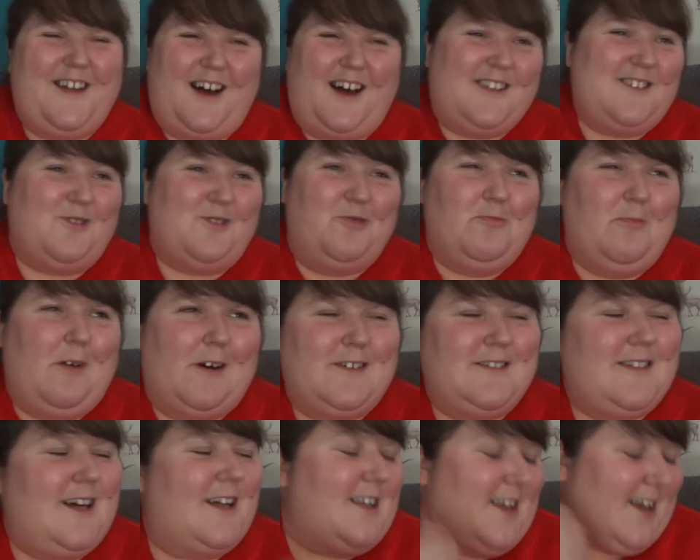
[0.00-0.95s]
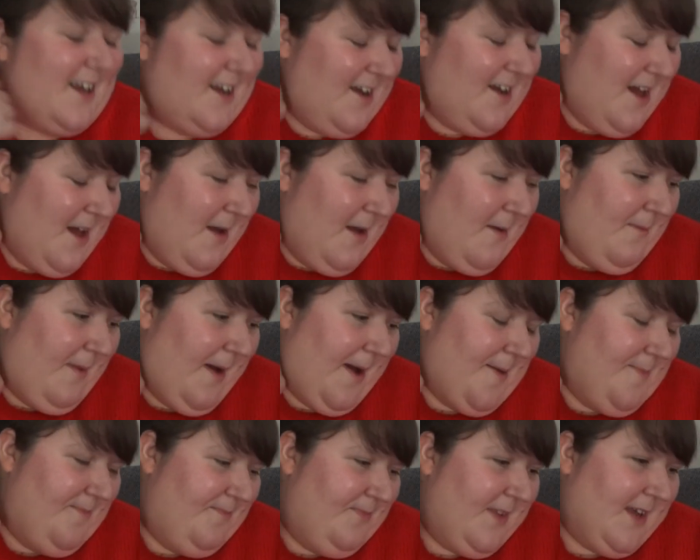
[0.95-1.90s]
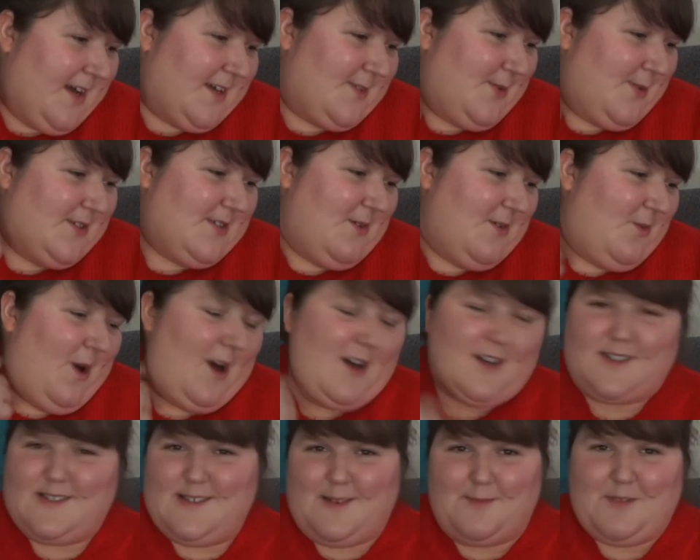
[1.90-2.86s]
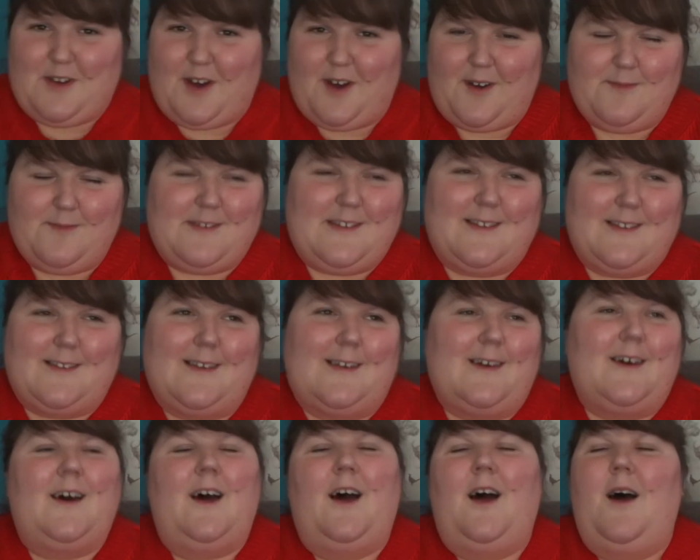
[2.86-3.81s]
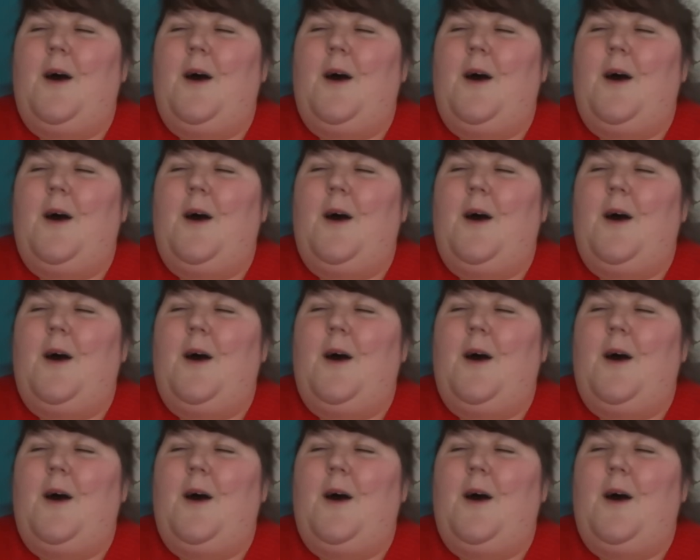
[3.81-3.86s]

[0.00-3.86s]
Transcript: almost. I don't know. But I suppose it works sometimes, doesn't it?